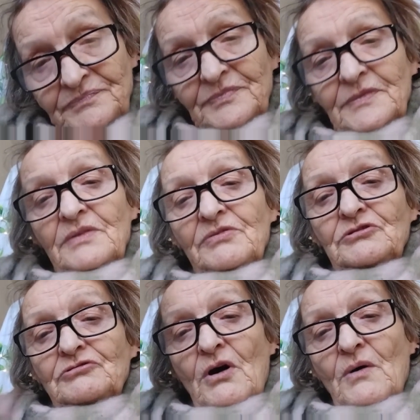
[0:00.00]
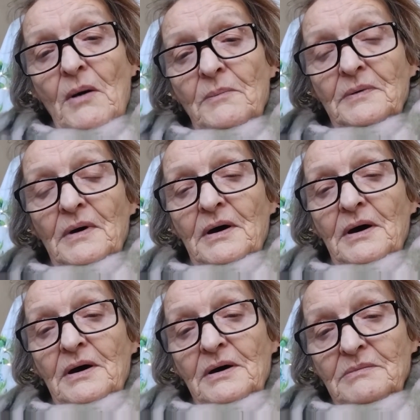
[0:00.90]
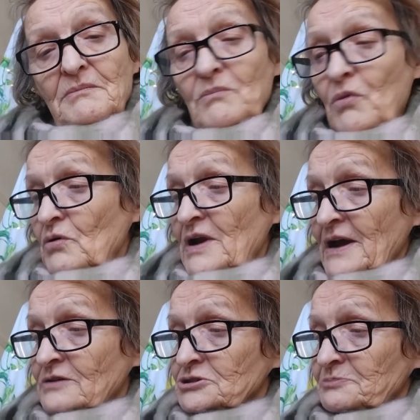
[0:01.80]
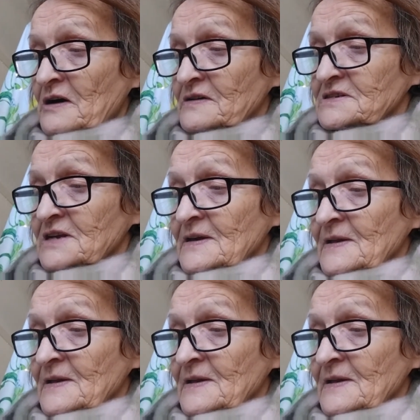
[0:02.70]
and throw up more licorice plants.